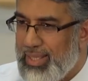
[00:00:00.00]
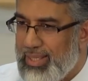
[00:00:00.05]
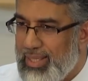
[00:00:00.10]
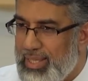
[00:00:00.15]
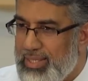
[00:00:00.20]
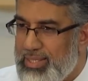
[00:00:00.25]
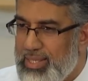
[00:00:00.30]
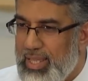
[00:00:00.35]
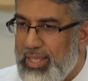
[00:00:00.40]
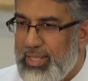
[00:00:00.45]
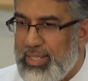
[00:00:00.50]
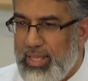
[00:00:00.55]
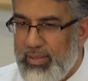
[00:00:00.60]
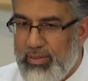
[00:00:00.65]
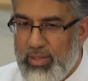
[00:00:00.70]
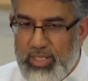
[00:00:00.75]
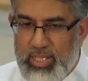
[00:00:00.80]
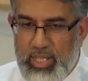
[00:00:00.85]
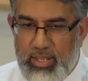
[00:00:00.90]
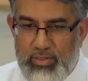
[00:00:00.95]
they say
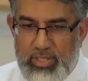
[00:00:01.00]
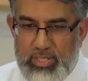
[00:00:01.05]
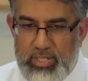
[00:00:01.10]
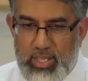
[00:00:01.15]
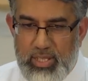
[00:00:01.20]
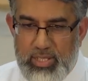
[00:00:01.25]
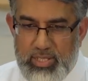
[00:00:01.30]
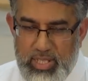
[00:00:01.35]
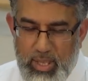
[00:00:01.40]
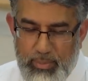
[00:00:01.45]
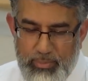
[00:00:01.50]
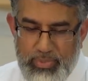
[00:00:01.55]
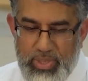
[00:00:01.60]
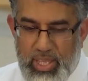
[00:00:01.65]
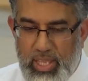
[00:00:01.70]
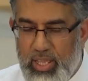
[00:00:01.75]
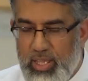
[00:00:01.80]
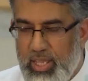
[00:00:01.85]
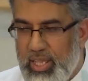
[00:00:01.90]
there is a something